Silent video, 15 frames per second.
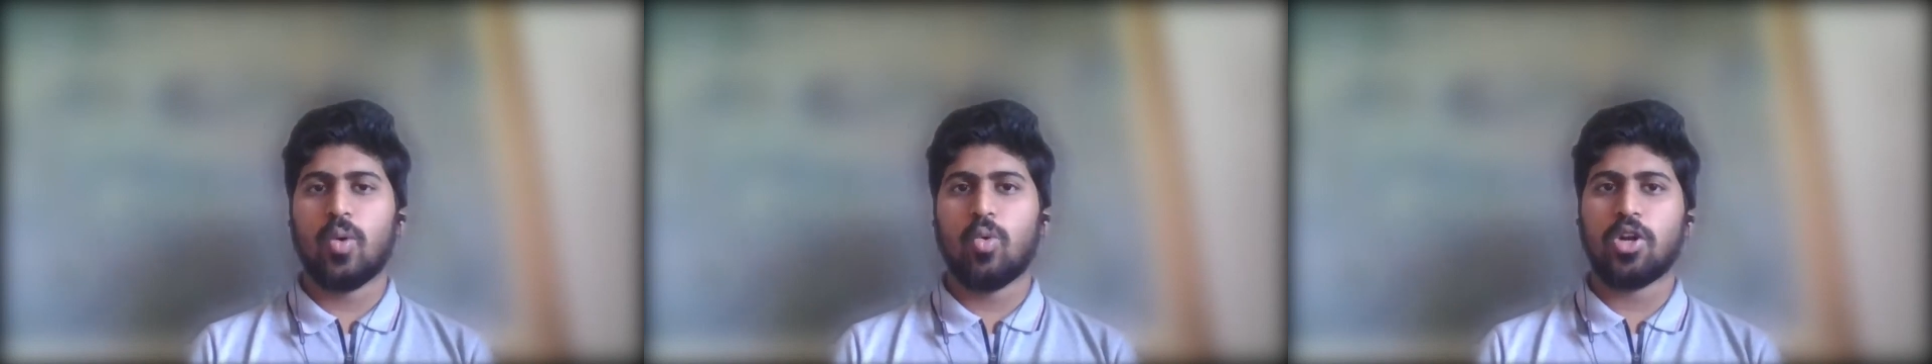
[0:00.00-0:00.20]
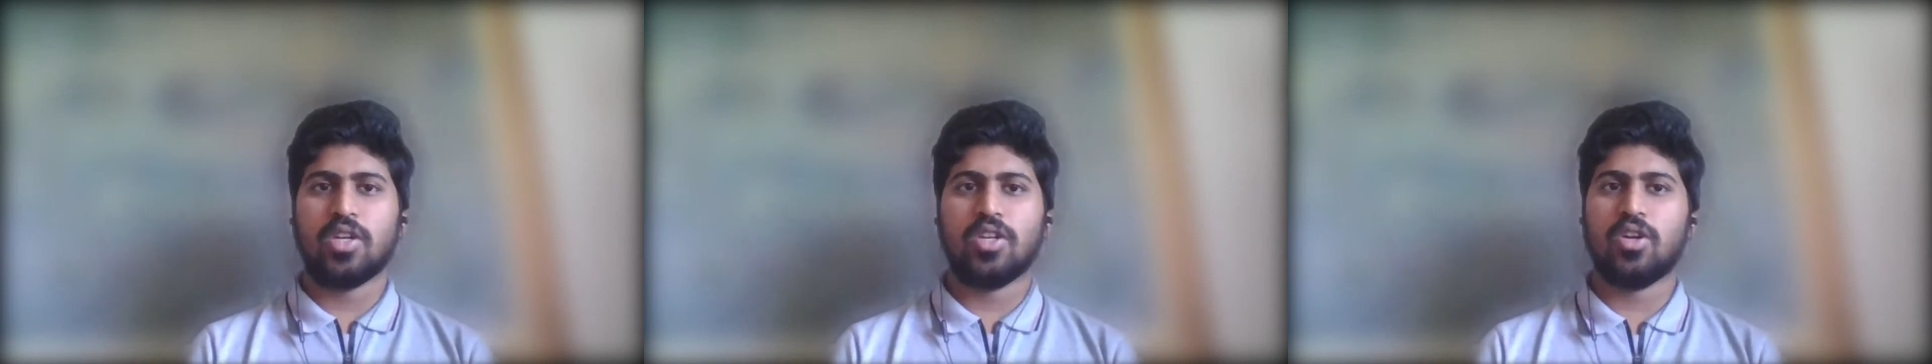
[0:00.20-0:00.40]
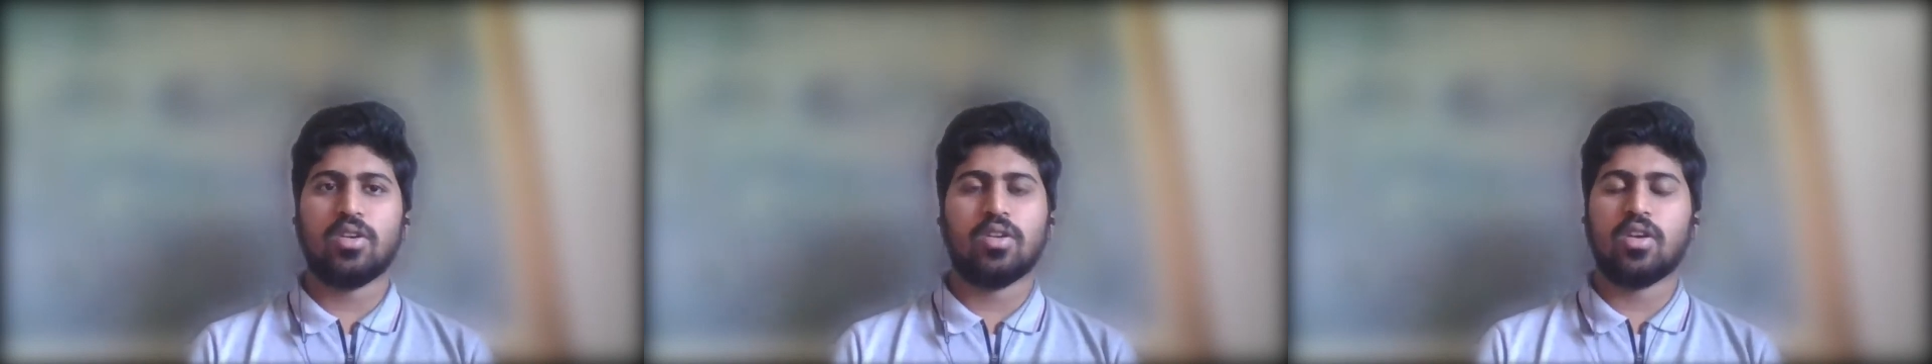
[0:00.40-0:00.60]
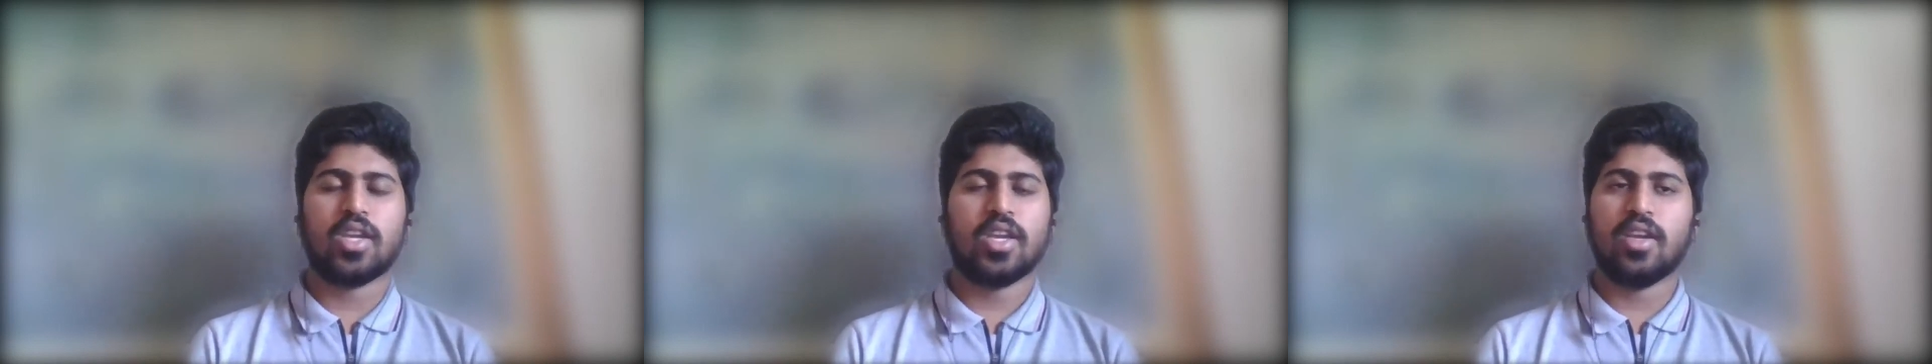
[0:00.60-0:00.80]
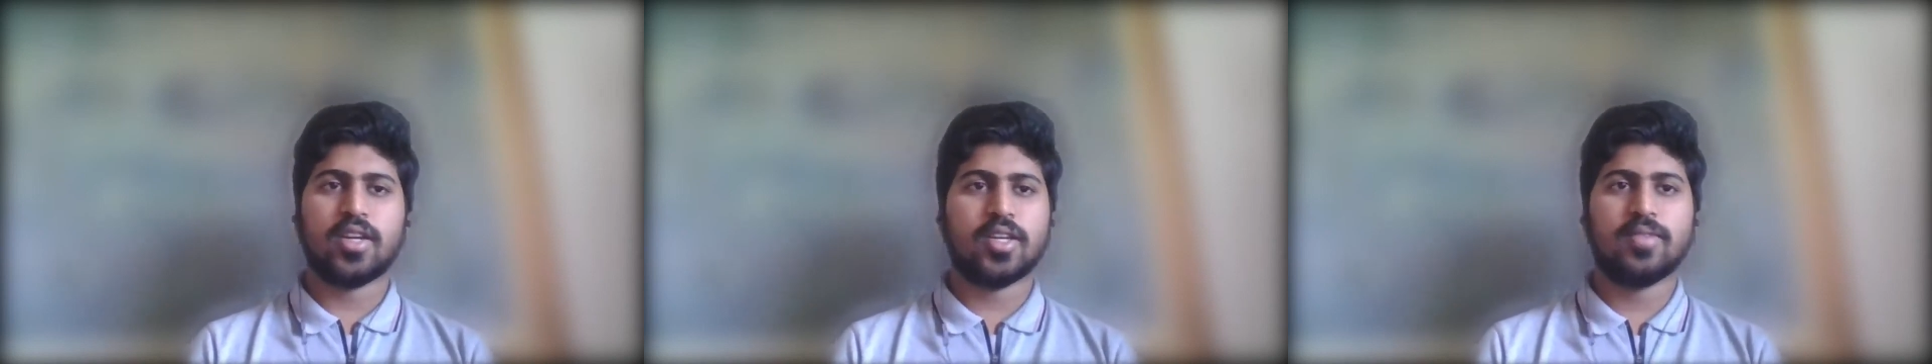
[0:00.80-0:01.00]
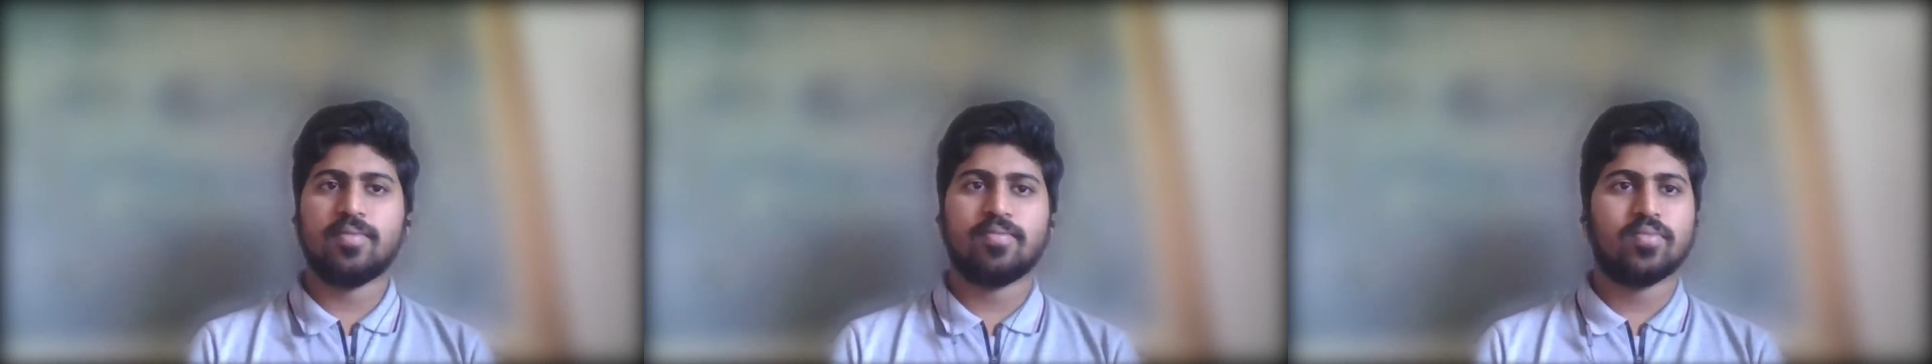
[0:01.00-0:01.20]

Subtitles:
what you're talking.